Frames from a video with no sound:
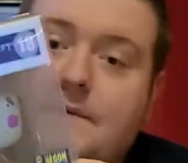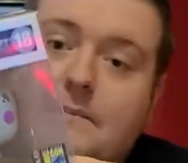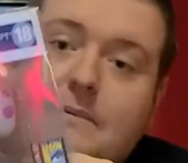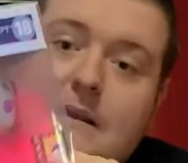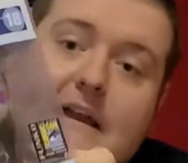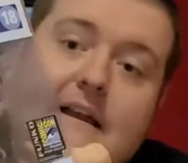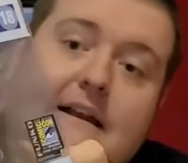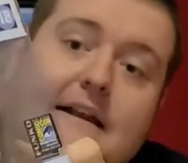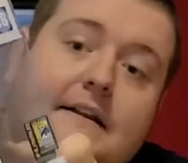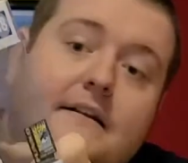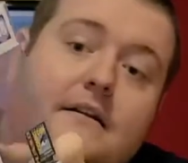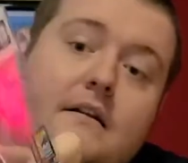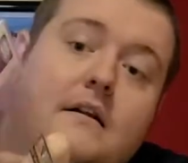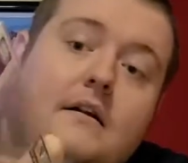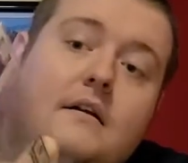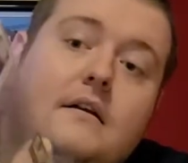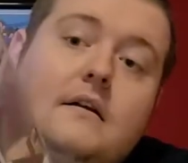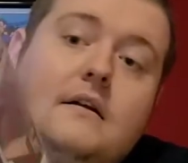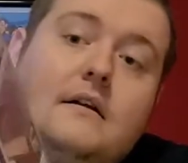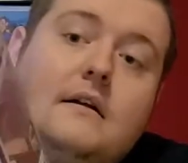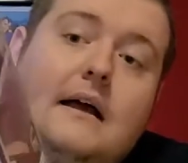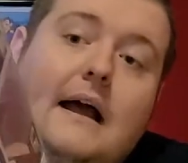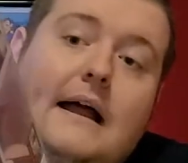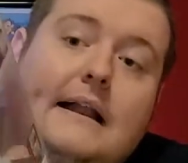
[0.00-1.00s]
played it.
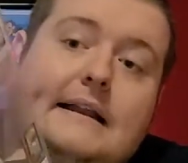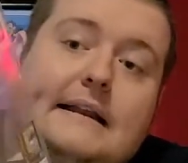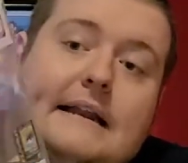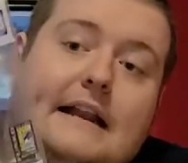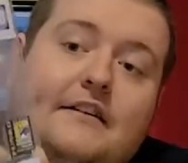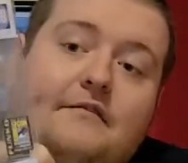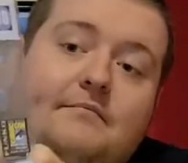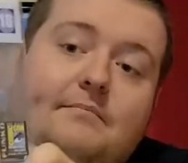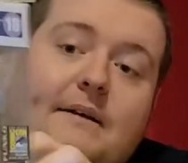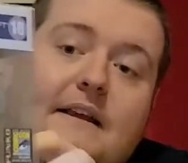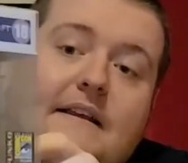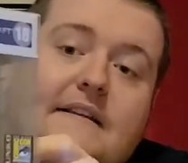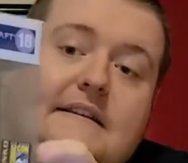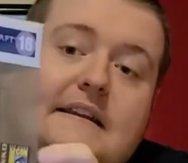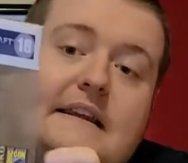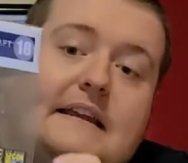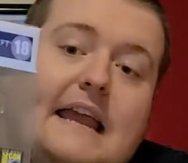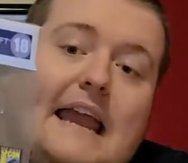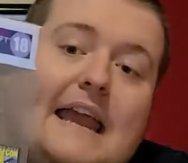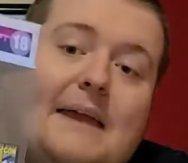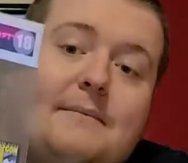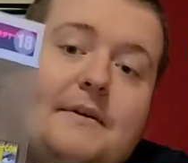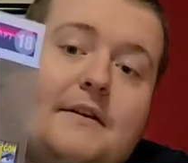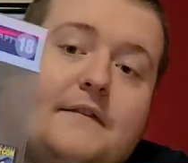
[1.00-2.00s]
I didn't have PC
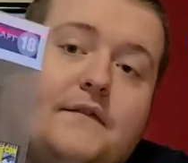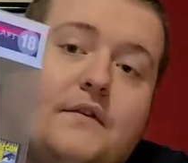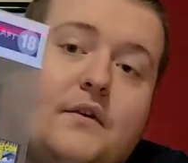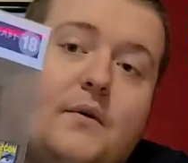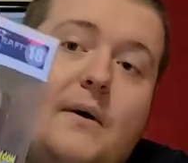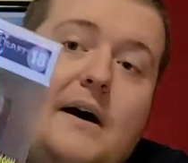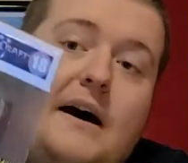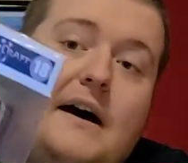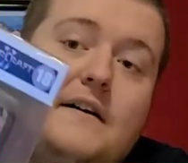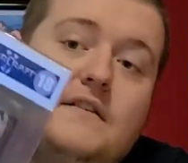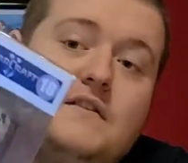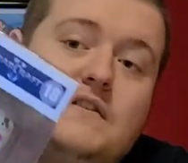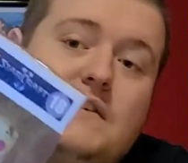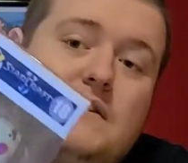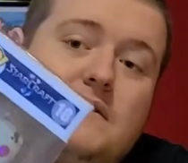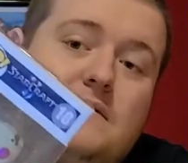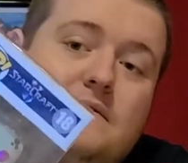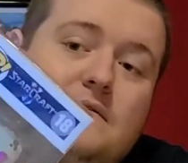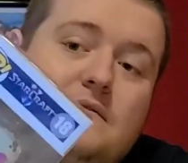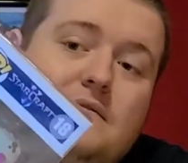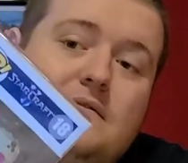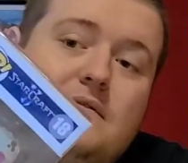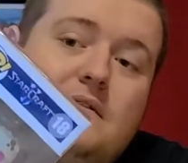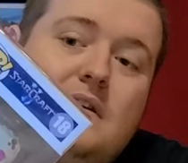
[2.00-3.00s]
gaming for a while, so
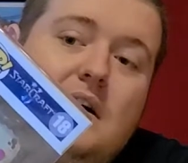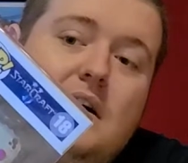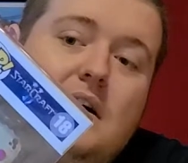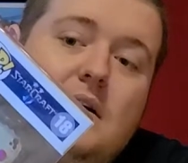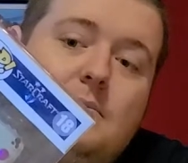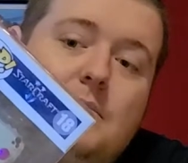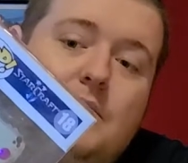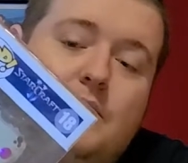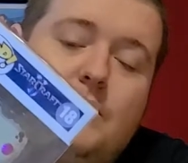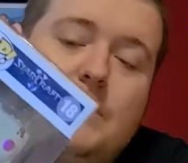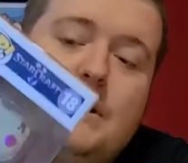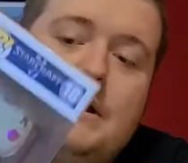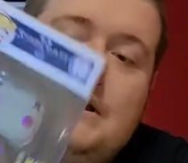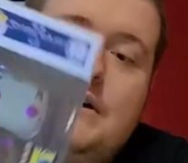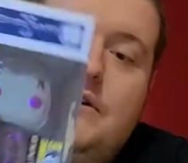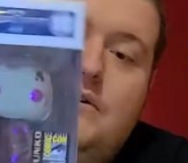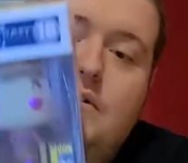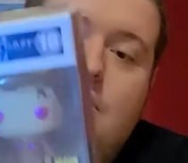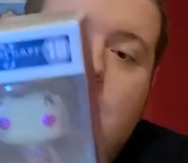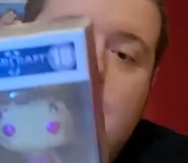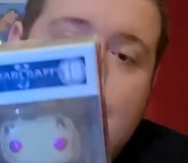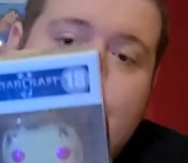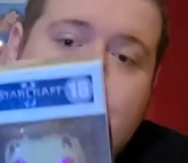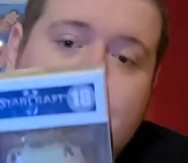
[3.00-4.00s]
but really
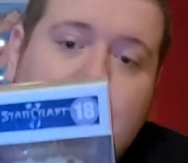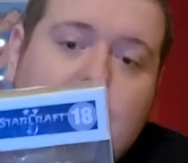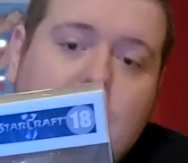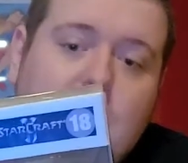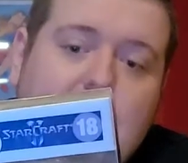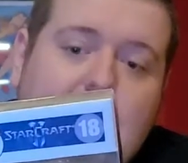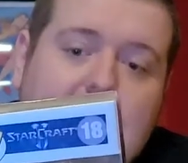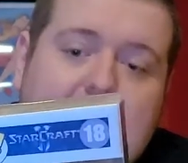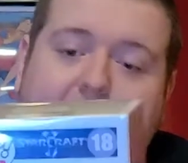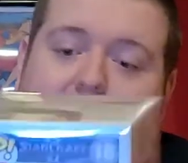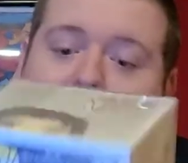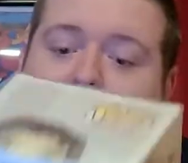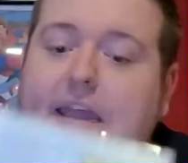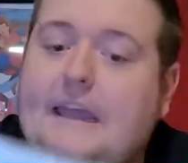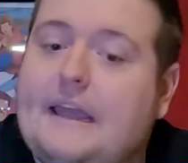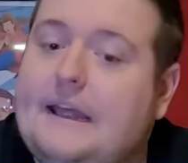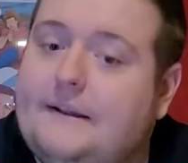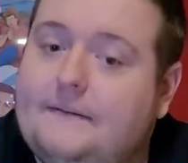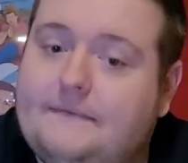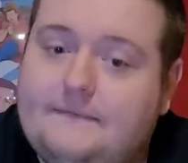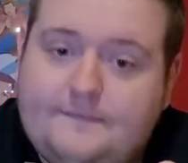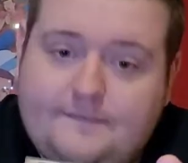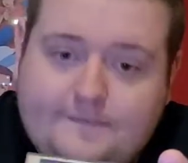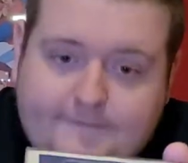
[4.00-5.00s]
cool. And
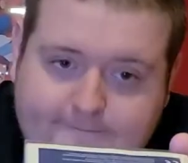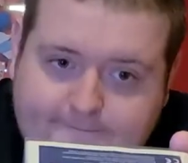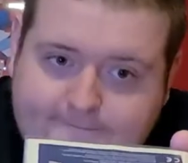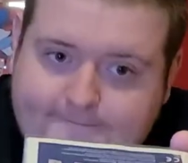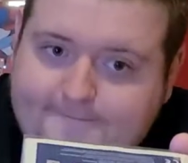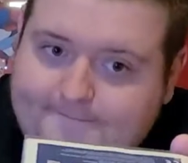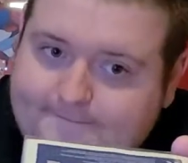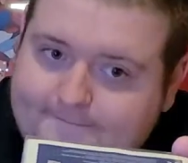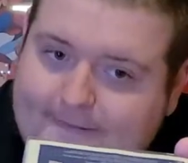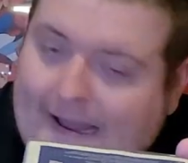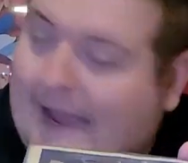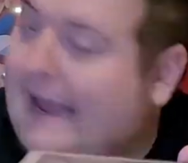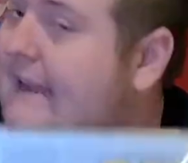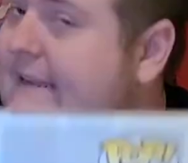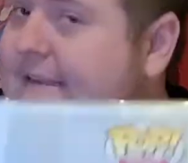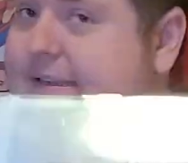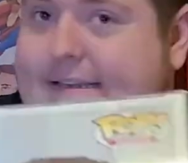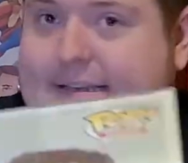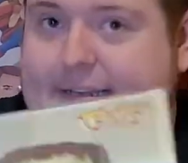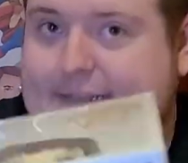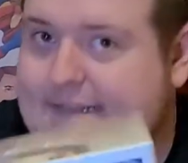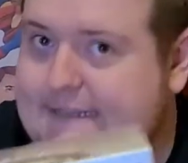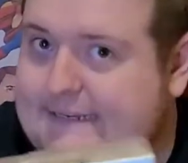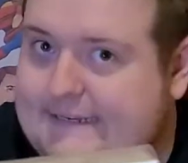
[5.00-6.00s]
again,
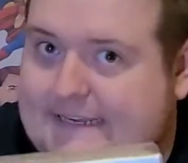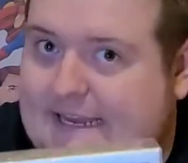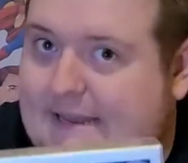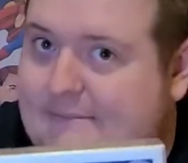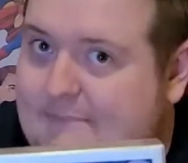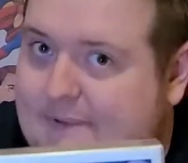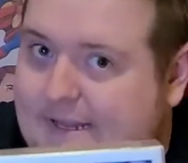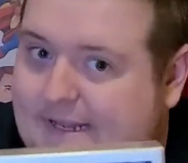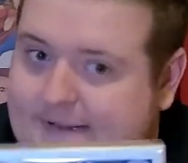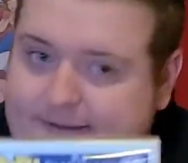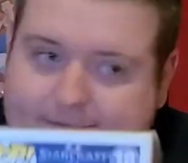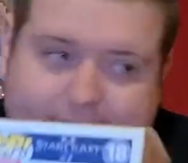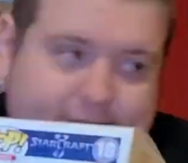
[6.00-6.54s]
hesitantly say mint.